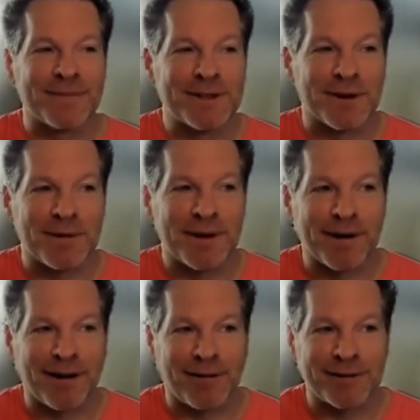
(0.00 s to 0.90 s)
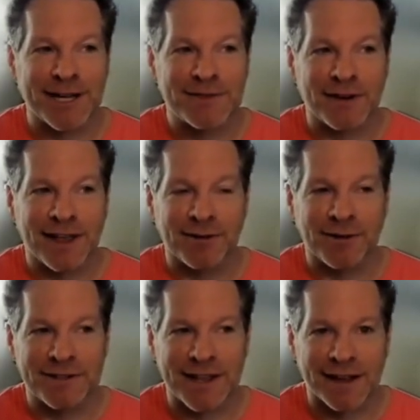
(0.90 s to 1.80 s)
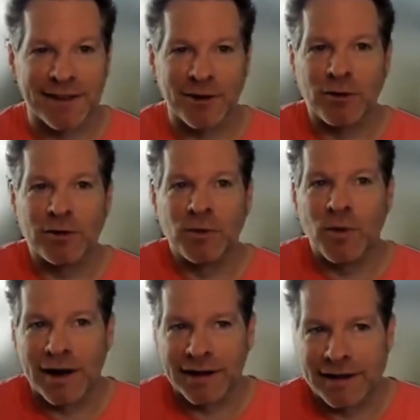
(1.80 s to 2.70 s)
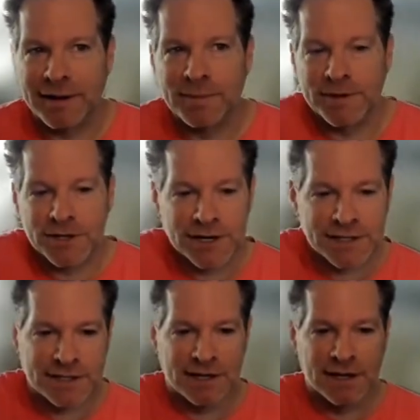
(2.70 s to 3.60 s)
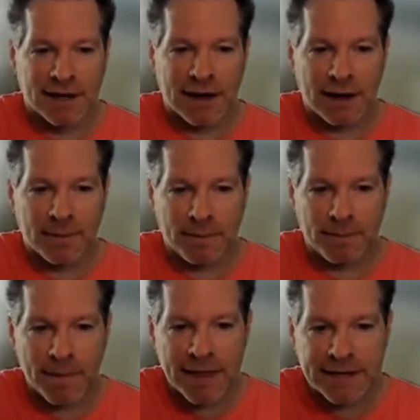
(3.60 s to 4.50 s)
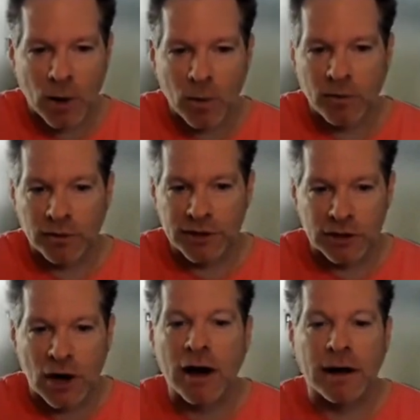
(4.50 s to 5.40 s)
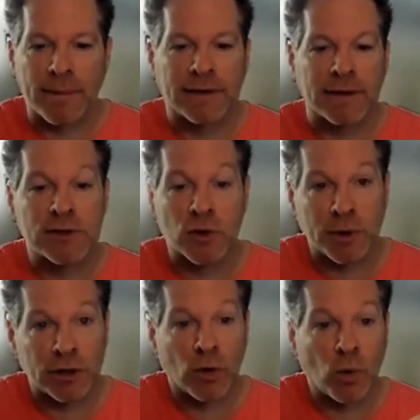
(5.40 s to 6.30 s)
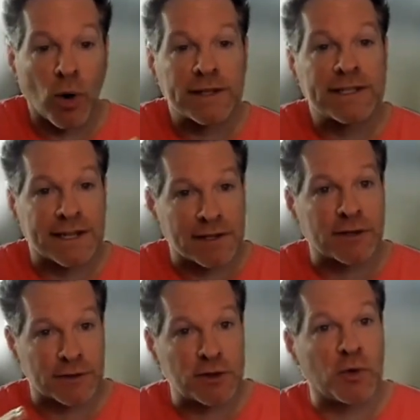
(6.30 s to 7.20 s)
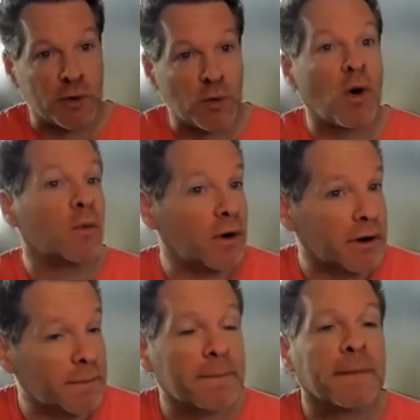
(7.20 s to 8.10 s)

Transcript: So I apologize for getting a little technical and wonky, but just it's helpful to talk about them so we know what sensor is doing what work.